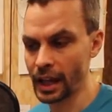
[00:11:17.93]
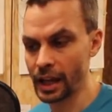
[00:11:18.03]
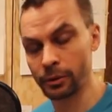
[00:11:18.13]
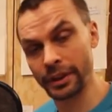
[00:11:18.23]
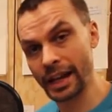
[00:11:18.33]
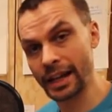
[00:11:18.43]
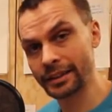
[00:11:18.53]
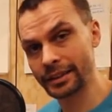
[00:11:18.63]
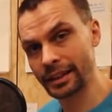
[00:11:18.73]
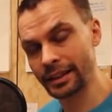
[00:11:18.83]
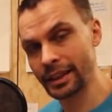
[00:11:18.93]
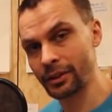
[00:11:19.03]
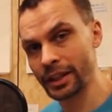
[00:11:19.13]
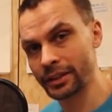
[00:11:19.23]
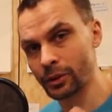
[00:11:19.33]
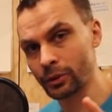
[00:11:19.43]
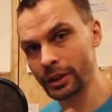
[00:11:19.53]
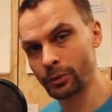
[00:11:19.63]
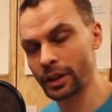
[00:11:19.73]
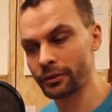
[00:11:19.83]
And with that, there is
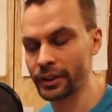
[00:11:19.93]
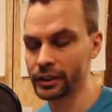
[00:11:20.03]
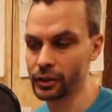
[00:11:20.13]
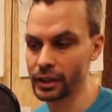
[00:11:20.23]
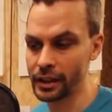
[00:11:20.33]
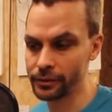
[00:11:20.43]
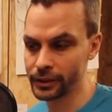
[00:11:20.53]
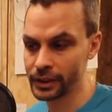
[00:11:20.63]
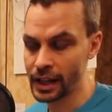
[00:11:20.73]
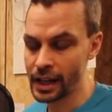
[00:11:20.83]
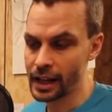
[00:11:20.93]
only one filter left.